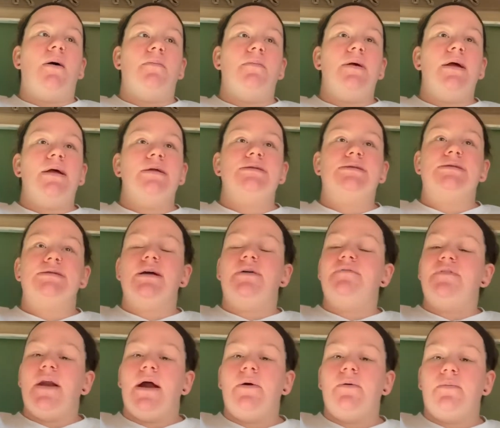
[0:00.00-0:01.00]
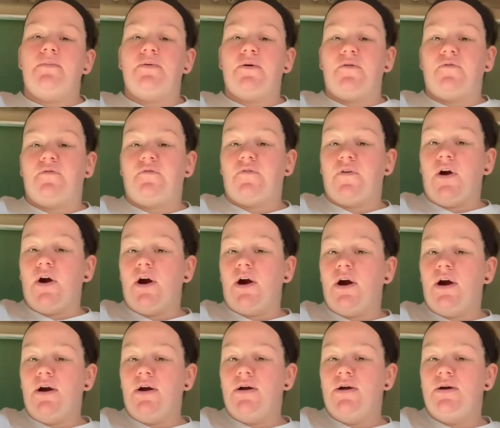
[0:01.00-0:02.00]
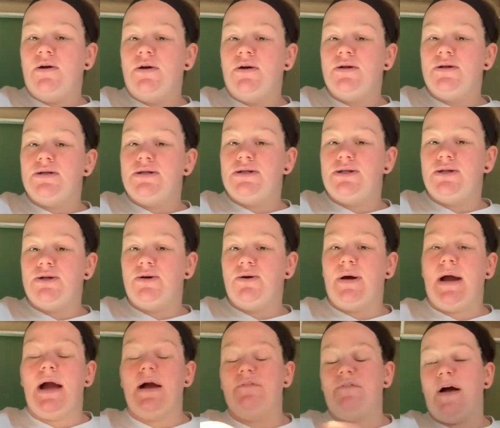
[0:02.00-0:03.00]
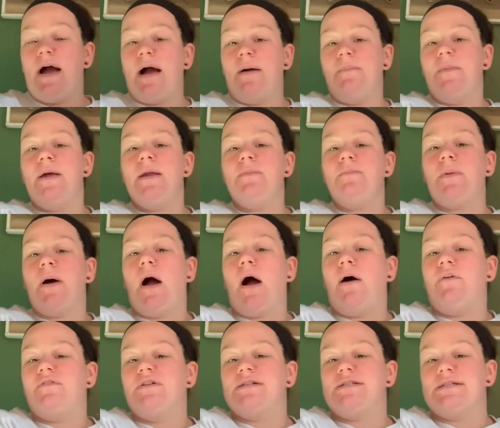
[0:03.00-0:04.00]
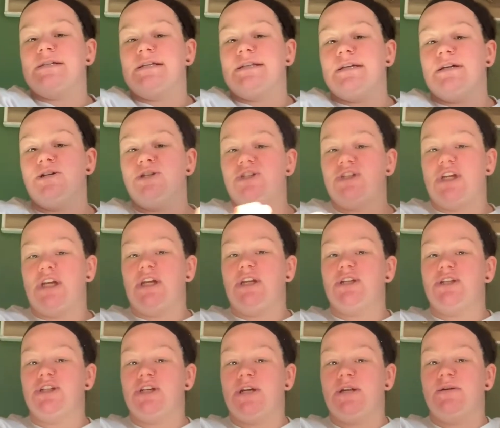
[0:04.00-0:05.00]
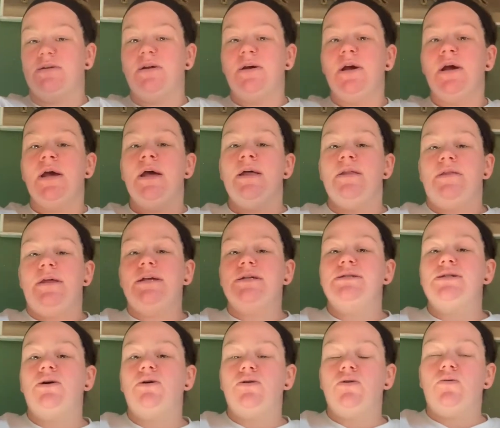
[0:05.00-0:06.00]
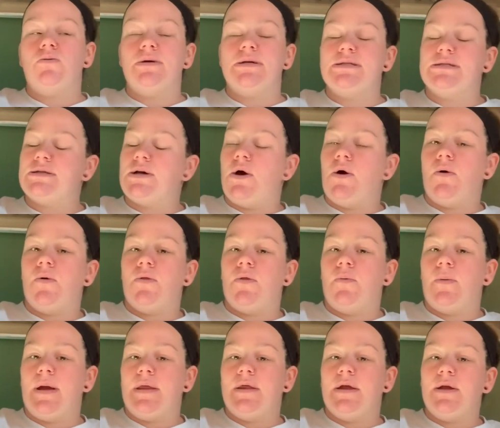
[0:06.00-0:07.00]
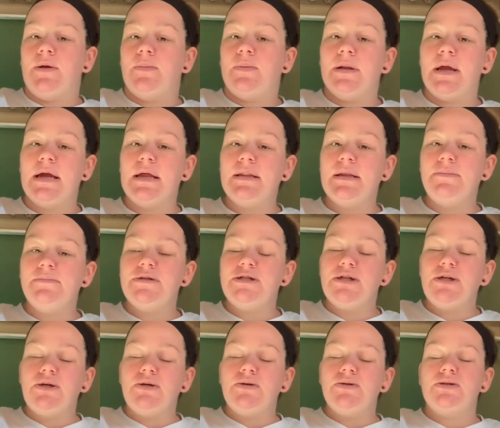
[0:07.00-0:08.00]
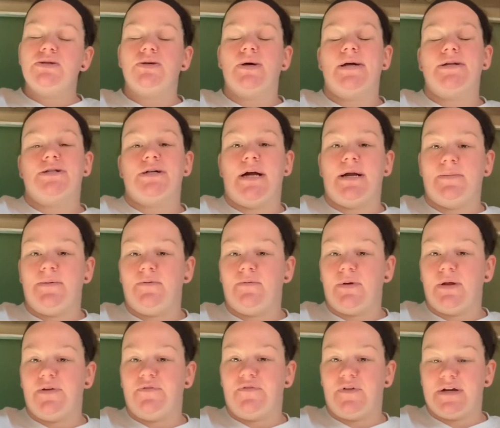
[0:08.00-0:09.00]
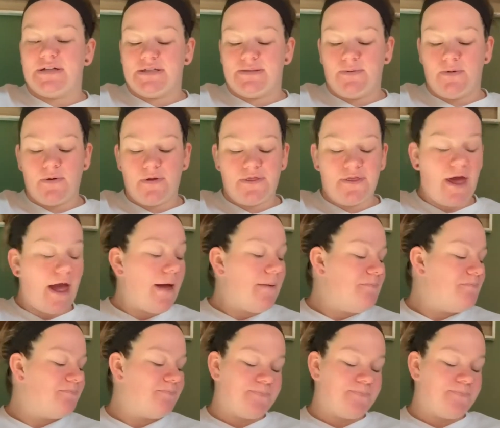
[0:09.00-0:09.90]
It's stuff that I would prefer to have happen, but obviously things change and things don't always go the way that you plan them to, so I try to be really flexible with that.